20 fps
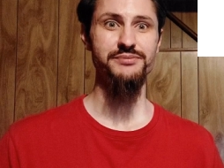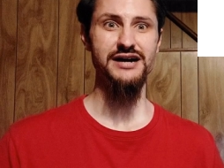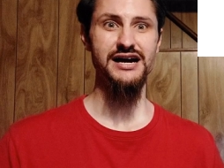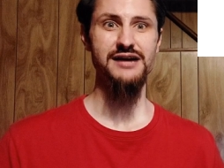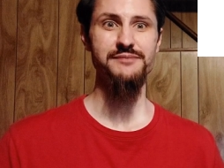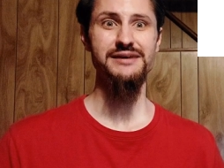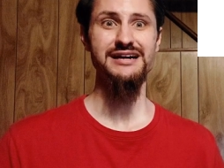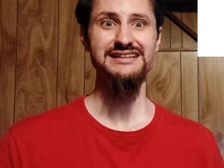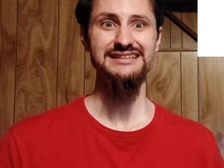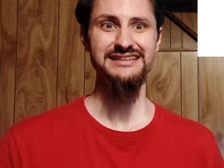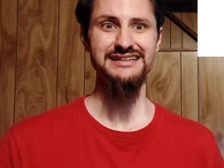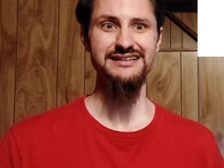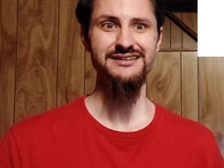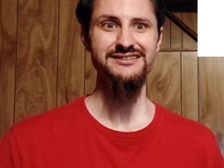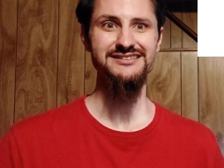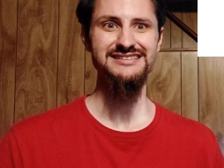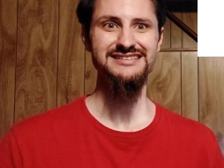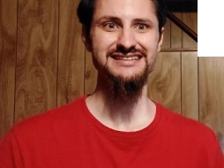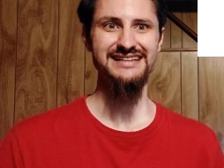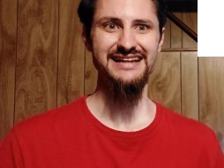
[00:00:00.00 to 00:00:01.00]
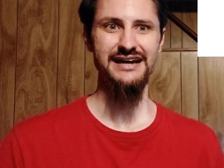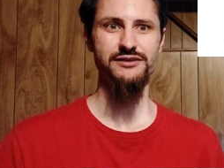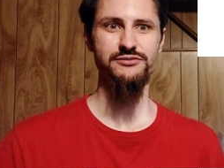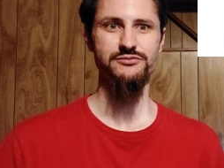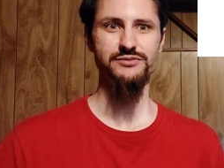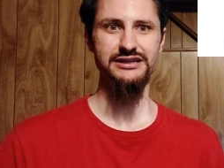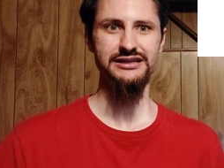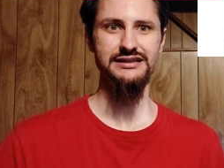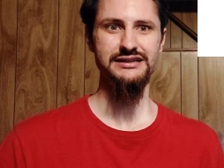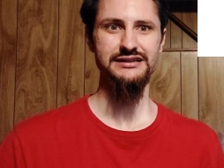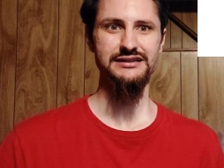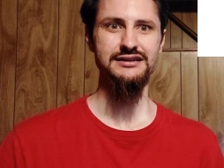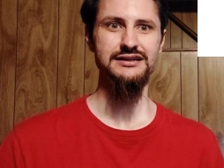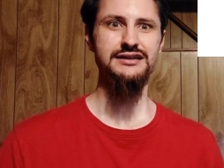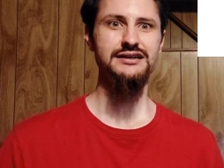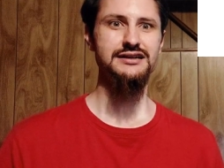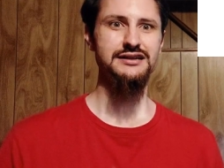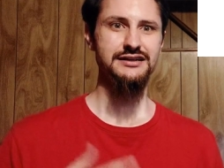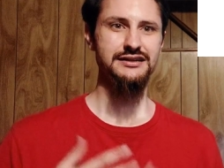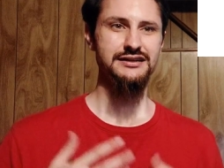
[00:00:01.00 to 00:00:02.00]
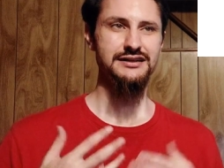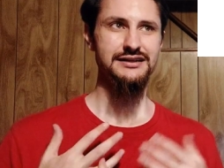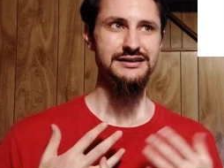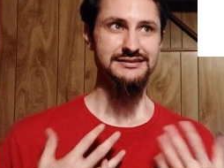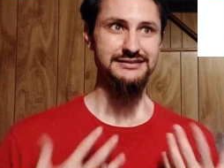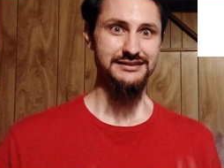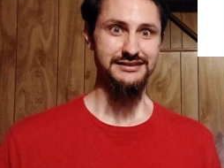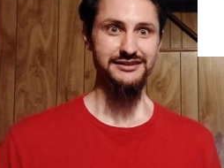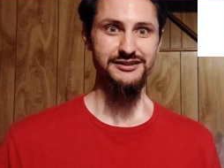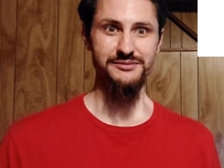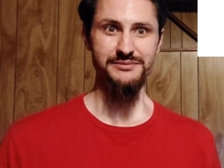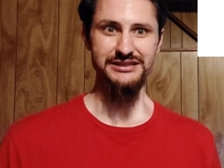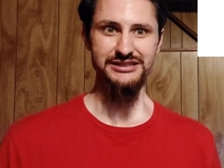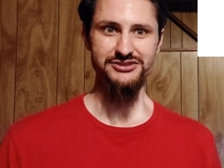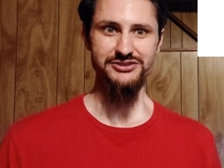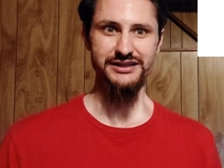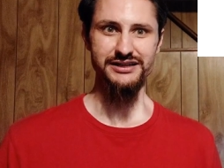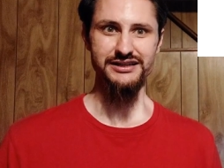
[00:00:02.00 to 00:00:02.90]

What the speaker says: the prime ideals in that ring is a little bit